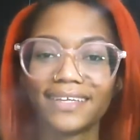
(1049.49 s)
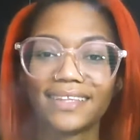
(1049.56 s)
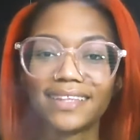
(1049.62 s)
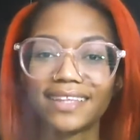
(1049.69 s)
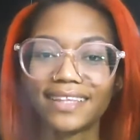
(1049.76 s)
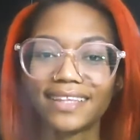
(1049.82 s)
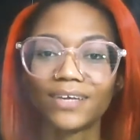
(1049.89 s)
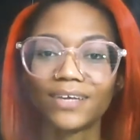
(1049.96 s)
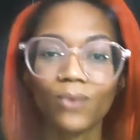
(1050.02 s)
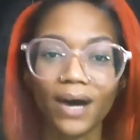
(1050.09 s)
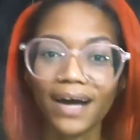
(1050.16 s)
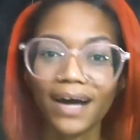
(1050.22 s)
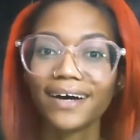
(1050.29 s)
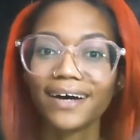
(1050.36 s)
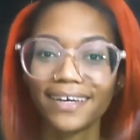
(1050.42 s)
And the
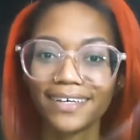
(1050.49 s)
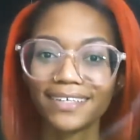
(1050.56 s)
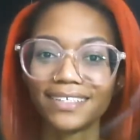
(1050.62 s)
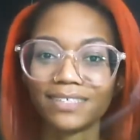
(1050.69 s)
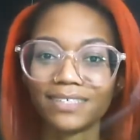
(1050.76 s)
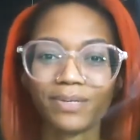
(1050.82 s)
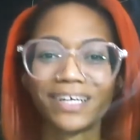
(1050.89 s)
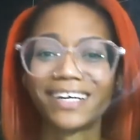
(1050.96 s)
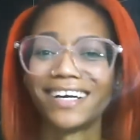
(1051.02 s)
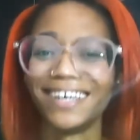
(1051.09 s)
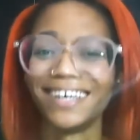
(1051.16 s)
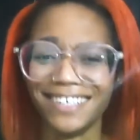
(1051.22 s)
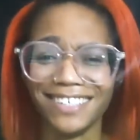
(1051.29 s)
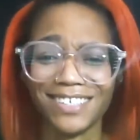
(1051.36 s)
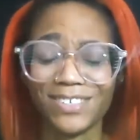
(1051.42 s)
why is
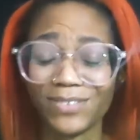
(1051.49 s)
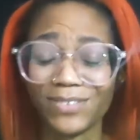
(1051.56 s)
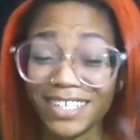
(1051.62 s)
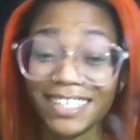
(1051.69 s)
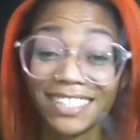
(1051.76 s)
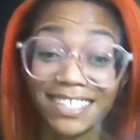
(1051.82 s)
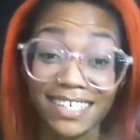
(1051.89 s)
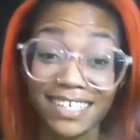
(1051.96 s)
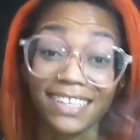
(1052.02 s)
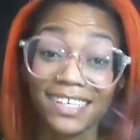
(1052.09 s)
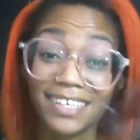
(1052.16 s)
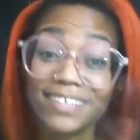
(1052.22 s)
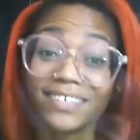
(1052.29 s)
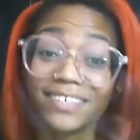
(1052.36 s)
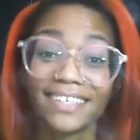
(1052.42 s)
because we need to
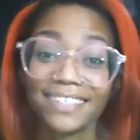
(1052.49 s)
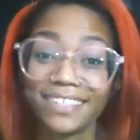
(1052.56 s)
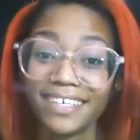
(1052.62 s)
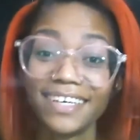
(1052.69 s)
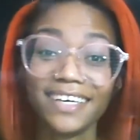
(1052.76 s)
clear it.